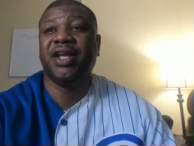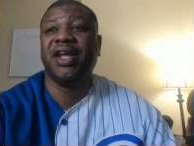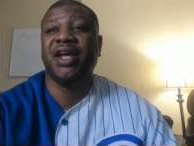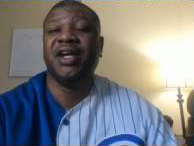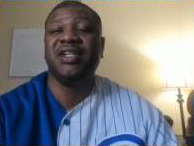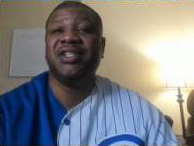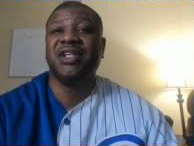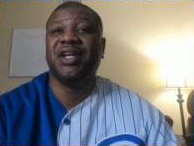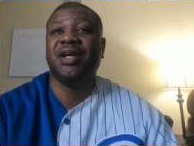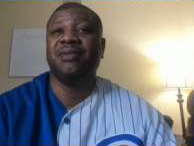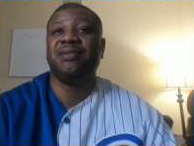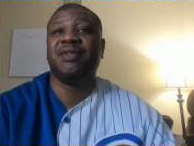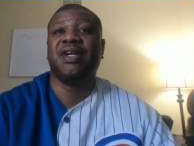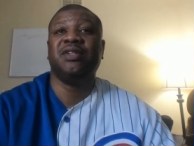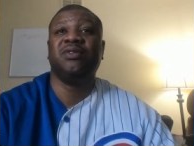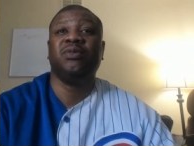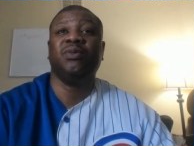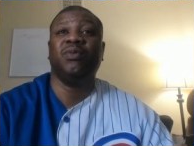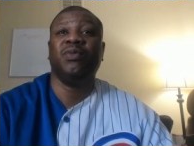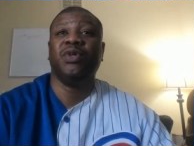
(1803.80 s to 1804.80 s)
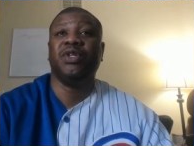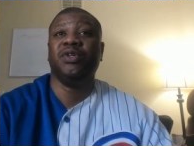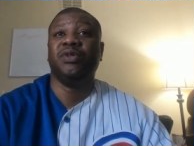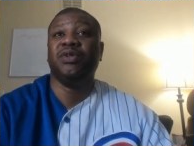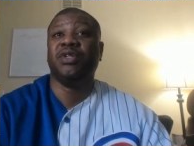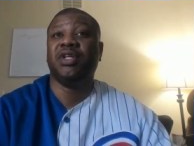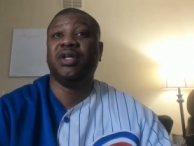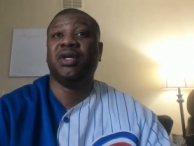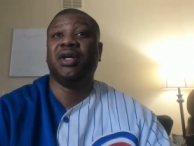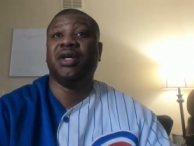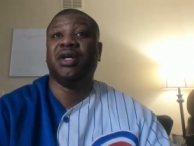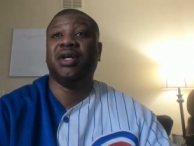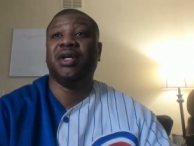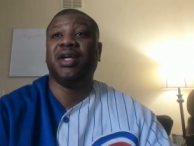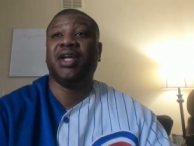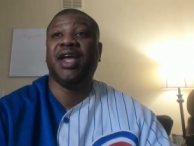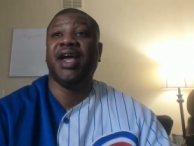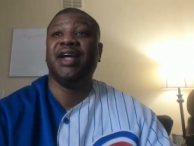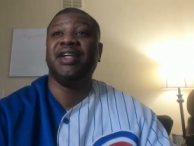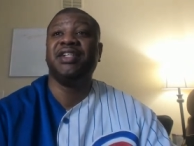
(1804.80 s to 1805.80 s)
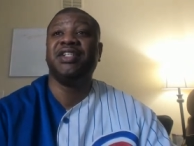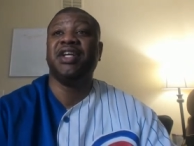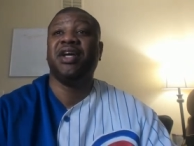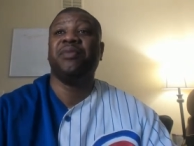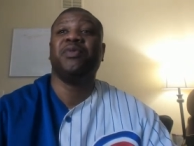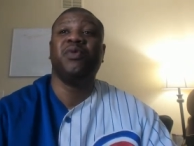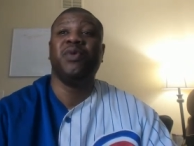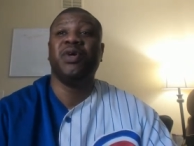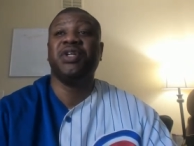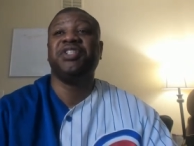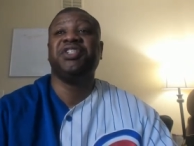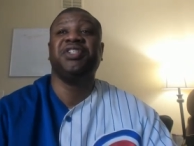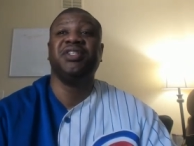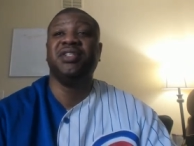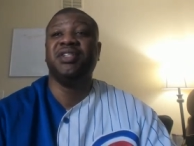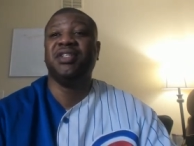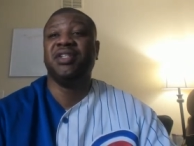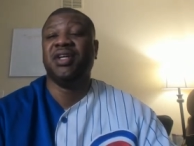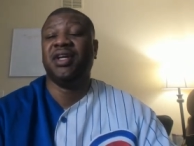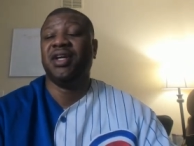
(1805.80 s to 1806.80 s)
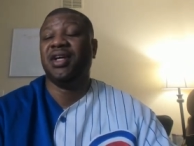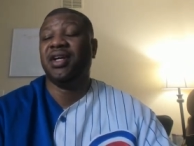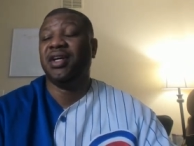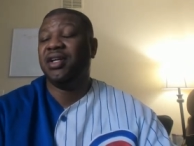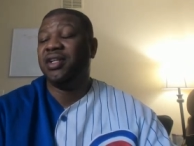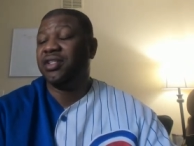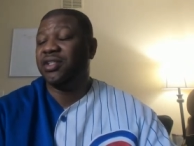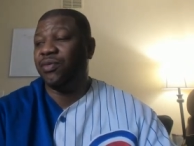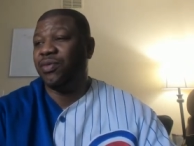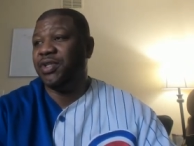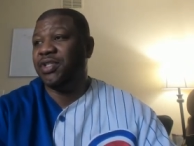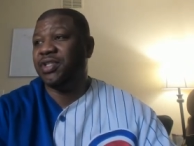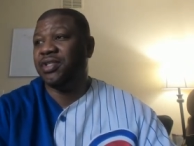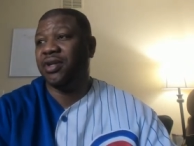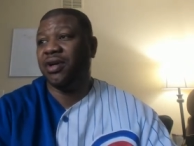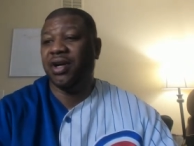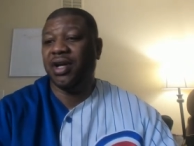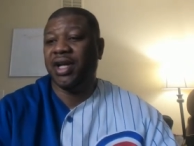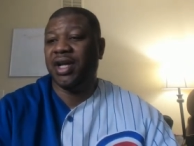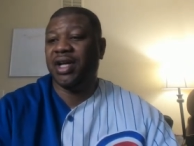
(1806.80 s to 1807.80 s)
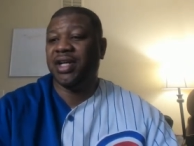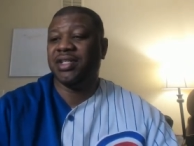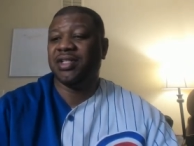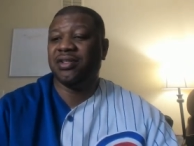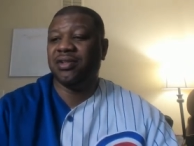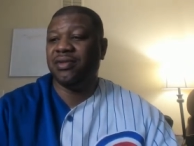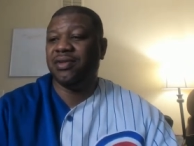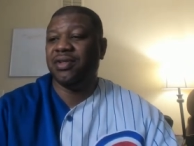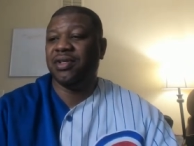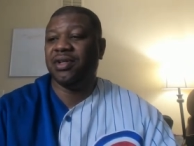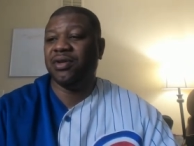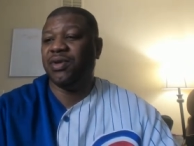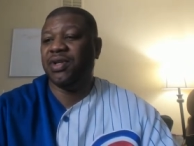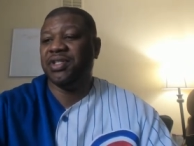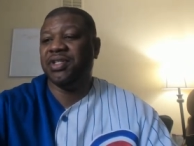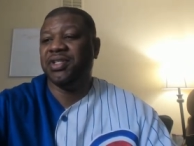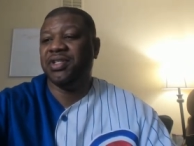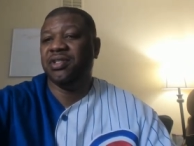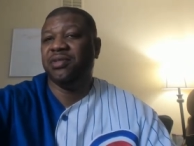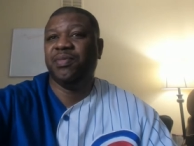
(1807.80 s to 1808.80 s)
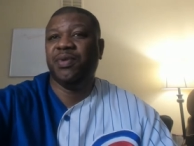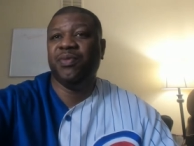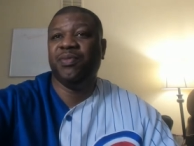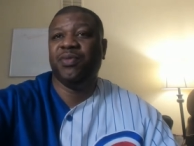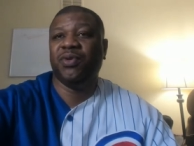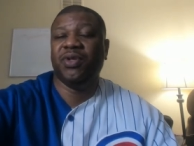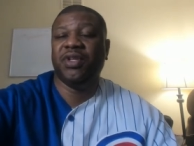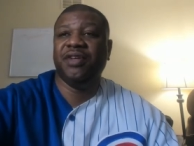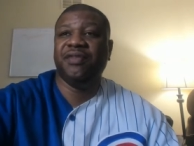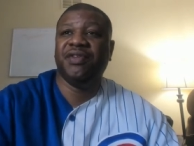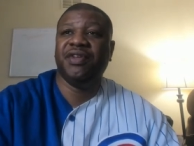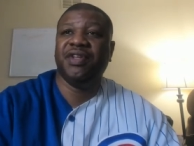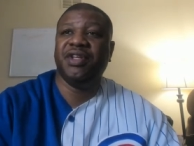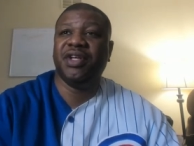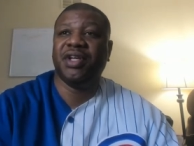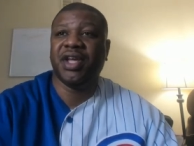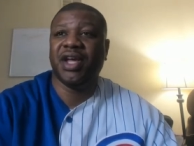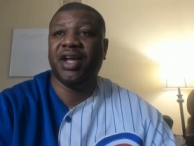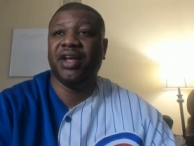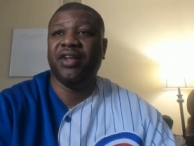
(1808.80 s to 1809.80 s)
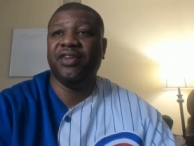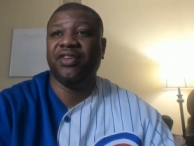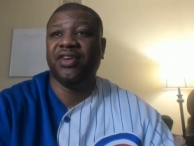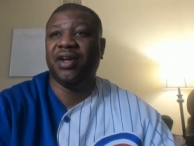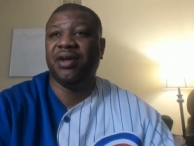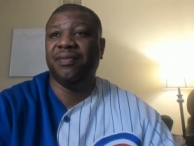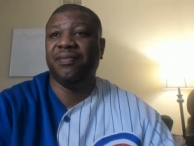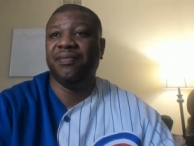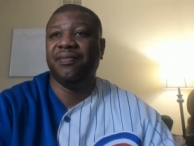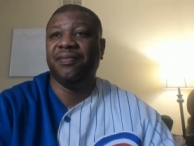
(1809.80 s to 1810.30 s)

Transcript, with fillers: of cash apps, that's when we do the uh, cash app questions. So we start answering the questions people leave in the cash app.